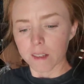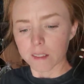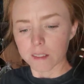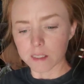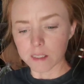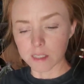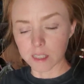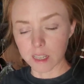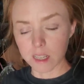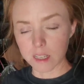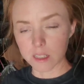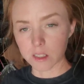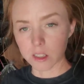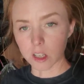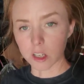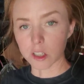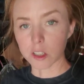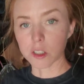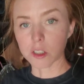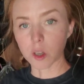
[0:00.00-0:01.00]
Seeds
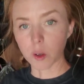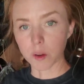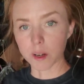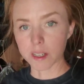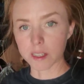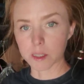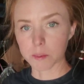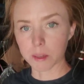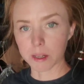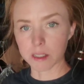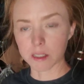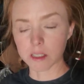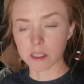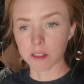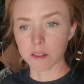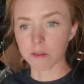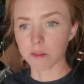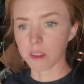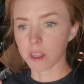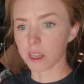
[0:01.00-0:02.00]
are so
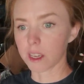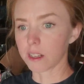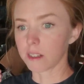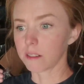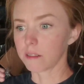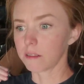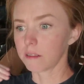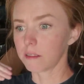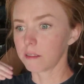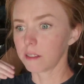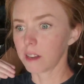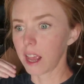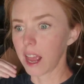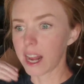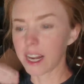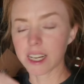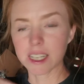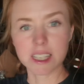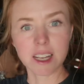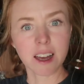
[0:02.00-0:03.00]
inexpensive that
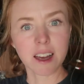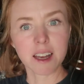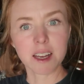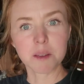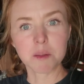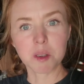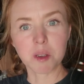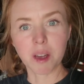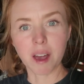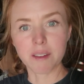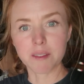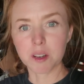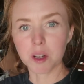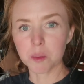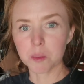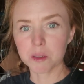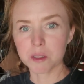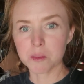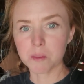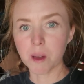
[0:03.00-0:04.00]
Anytime you have an
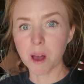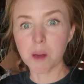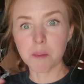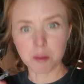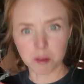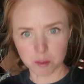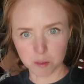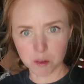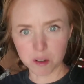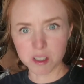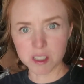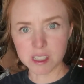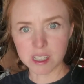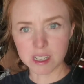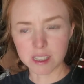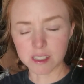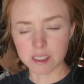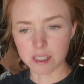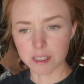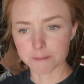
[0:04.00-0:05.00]
open spot, put more
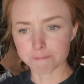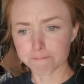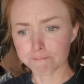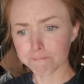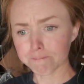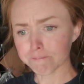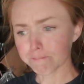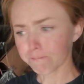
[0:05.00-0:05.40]
seeds in.